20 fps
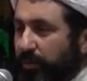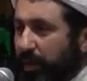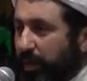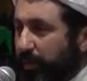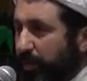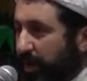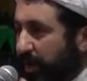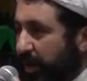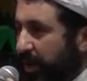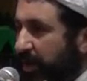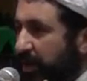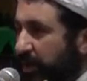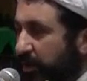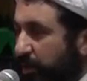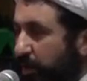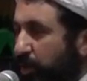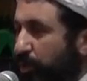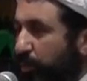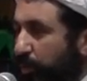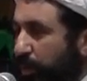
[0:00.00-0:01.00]
Maybe I can
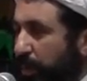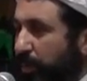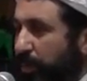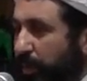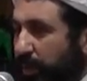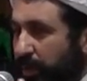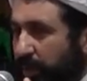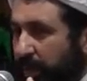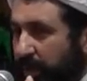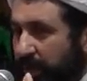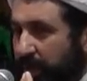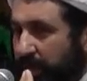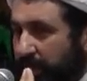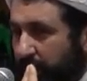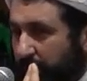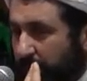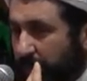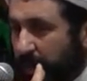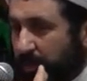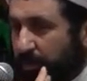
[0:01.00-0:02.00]
speak to people,
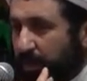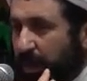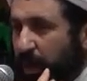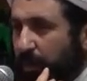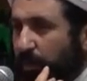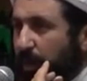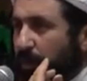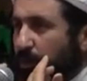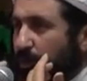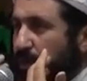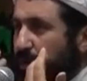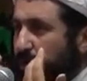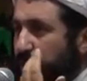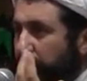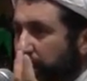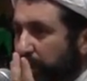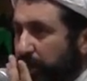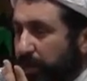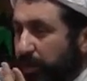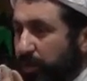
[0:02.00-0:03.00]
but when I want to
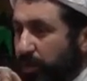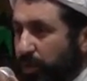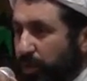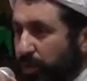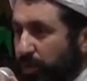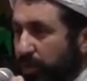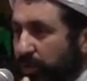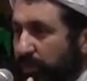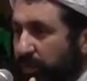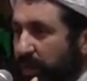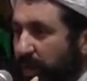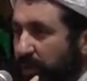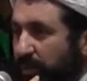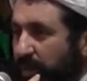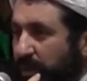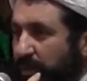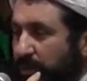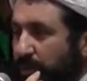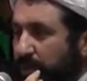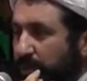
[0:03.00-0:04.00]
speak the truth, when I
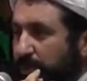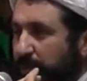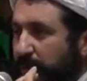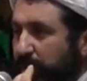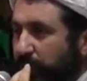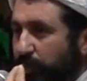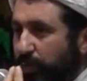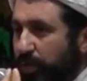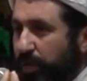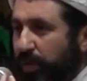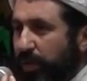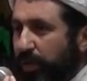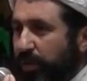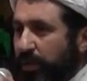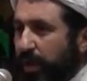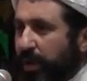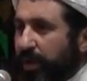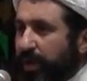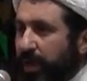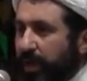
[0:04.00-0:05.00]
want to speak good
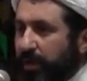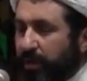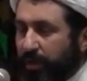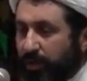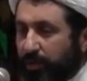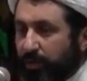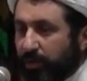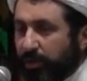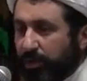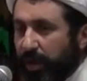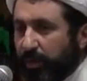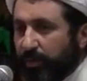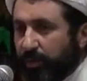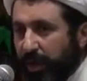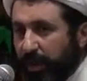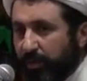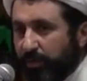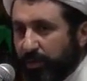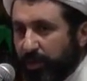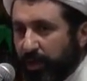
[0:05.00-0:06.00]
things, I cannot. You know,
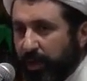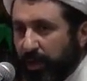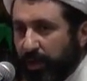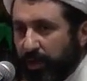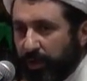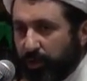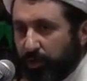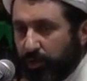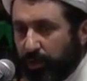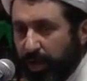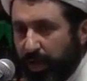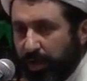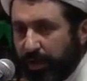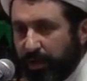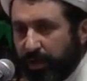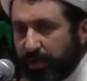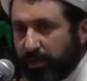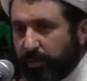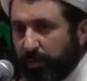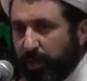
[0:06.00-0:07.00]
sometimes you
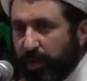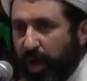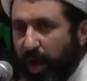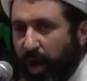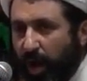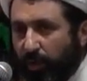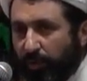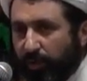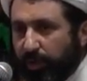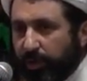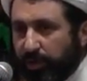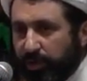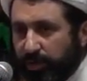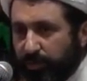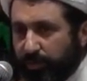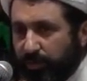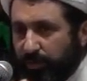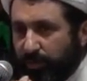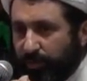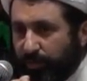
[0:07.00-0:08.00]
can speak hours
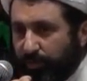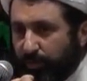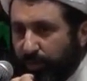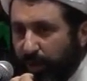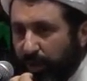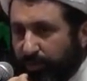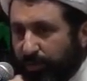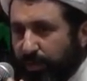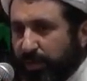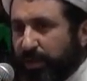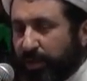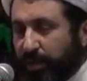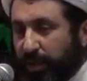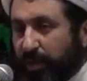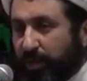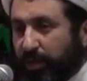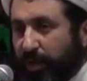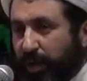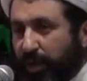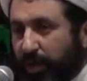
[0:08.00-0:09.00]
by
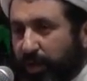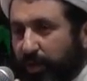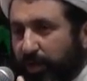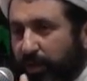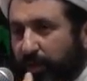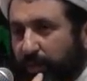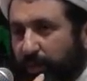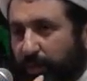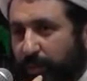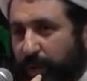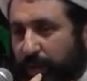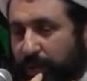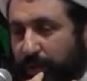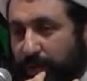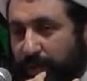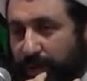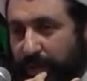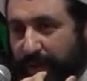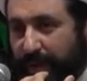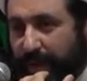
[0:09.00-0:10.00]
physical tongue,
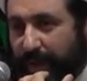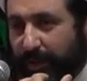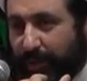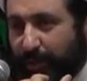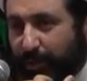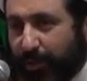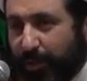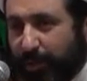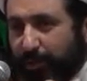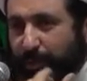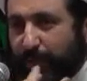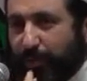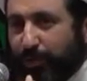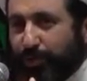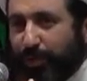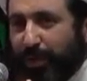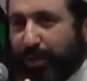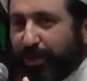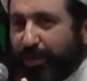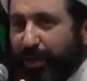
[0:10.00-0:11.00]
but your
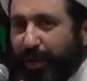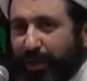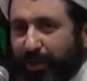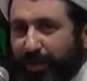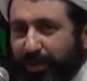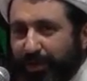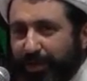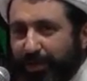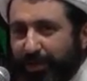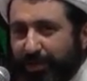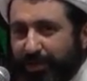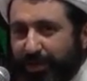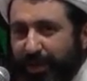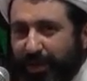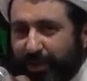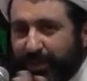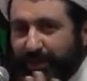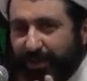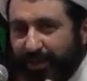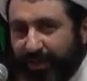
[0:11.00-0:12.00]
spiritual tongue is
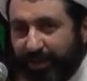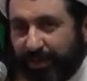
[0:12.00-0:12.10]
dead.